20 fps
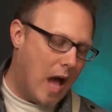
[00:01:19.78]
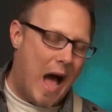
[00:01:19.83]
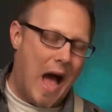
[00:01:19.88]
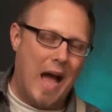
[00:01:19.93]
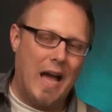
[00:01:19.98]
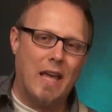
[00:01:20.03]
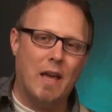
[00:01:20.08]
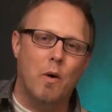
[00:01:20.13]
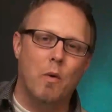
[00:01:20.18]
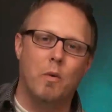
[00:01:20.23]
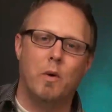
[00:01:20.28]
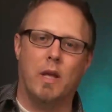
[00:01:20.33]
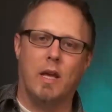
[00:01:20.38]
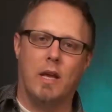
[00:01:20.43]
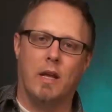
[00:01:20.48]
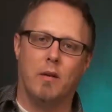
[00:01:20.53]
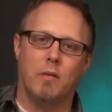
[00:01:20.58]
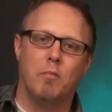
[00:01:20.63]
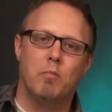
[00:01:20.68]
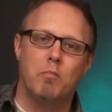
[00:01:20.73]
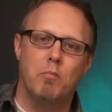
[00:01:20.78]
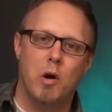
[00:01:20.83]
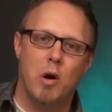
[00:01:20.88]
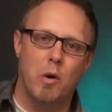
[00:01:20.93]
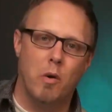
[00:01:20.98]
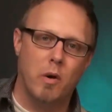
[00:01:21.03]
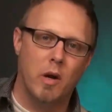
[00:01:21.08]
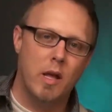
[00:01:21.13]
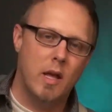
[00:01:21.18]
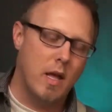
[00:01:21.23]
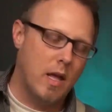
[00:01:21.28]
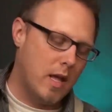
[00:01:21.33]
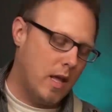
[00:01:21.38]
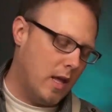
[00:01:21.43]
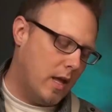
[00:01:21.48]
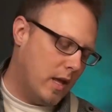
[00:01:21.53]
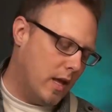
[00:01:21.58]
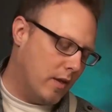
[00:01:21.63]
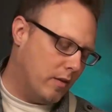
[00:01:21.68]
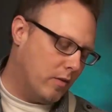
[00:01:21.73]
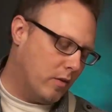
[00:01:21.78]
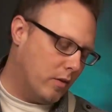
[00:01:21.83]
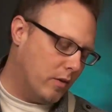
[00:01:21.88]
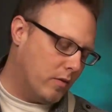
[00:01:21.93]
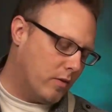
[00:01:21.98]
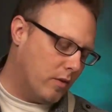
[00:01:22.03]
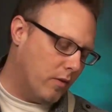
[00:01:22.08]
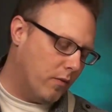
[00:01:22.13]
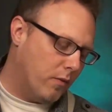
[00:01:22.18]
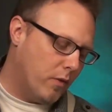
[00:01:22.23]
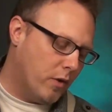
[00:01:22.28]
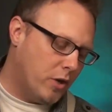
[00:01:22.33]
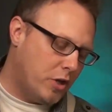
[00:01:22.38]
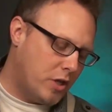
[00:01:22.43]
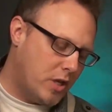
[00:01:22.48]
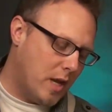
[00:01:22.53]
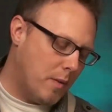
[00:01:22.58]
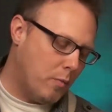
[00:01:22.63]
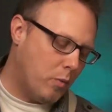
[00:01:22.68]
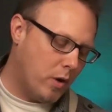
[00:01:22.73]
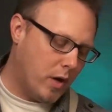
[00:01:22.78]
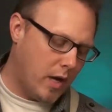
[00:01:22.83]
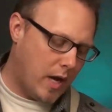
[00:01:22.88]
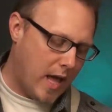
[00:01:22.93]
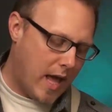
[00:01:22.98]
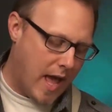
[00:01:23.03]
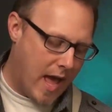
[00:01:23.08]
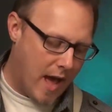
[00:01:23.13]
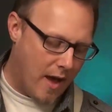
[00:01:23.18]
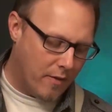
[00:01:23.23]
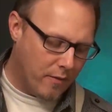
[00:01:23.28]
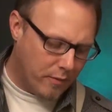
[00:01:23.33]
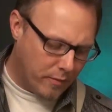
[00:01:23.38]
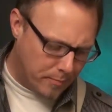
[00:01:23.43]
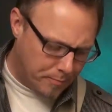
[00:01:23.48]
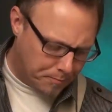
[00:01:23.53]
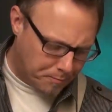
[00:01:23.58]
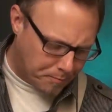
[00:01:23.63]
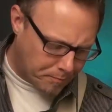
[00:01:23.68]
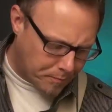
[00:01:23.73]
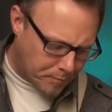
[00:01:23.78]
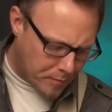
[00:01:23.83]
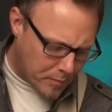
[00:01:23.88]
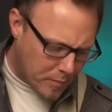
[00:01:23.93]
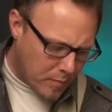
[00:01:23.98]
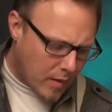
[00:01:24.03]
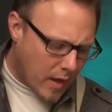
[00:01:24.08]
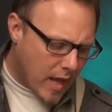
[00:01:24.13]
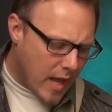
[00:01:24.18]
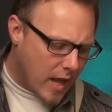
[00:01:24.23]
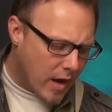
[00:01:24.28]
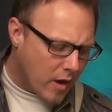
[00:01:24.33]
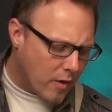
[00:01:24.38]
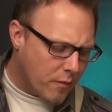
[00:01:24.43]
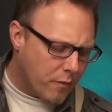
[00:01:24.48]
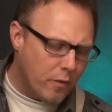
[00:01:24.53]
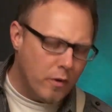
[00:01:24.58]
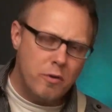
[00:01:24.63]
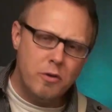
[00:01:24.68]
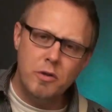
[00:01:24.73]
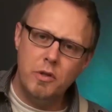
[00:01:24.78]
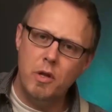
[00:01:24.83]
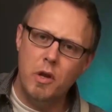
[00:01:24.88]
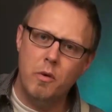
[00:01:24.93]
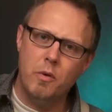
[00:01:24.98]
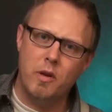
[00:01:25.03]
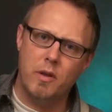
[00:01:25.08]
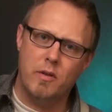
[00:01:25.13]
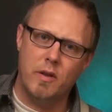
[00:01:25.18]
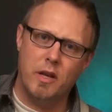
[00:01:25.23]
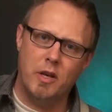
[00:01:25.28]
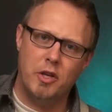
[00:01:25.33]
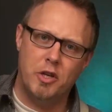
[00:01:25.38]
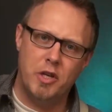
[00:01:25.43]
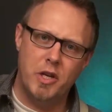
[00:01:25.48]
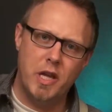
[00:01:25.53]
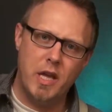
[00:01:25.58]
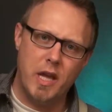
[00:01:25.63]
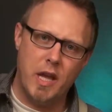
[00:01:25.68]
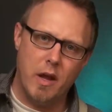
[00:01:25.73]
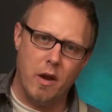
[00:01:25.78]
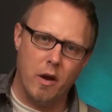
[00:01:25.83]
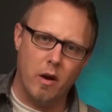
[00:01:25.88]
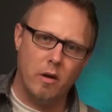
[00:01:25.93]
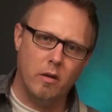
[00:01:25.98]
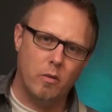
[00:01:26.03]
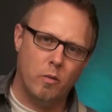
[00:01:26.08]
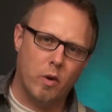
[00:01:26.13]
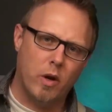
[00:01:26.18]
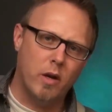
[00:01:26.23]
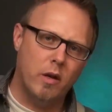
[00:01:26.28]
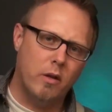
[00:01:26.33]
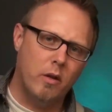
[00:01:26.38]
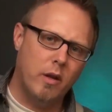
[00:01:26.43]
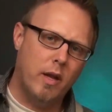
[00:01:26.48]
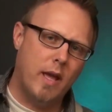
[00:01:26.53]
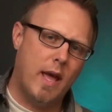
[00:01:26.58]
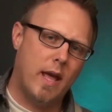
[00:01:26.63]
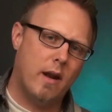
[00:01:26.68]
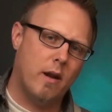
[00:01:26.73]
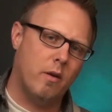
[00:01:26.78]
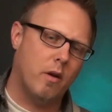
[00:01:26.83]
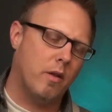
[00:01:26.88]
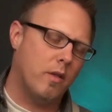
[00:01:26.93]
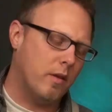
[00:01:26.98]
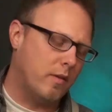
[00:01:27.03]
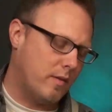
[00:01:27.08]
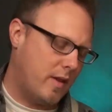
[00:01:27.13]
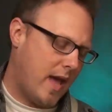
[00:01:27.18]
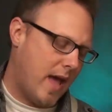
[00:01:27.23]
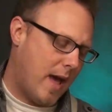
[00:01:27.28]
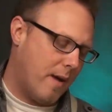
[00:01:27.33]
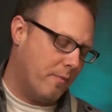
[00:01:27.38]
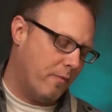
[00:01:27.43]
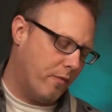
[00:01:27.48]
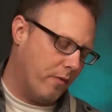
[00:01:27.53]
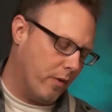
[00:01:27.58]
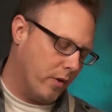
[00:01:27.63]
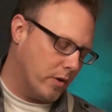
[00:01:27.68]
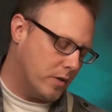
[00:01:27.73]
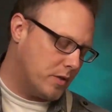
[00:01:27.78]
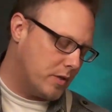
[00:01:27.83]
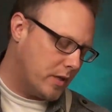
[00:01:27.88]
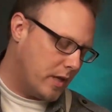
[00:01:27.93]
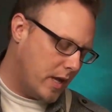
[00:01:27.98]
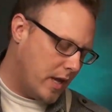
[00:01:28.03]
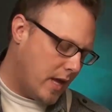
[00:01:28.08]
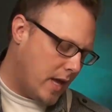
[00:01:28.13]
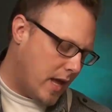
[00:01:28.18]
Ionian mode. So it's the first shape we're going to have. And our first note is at G here. We're going to look at it on the tab first.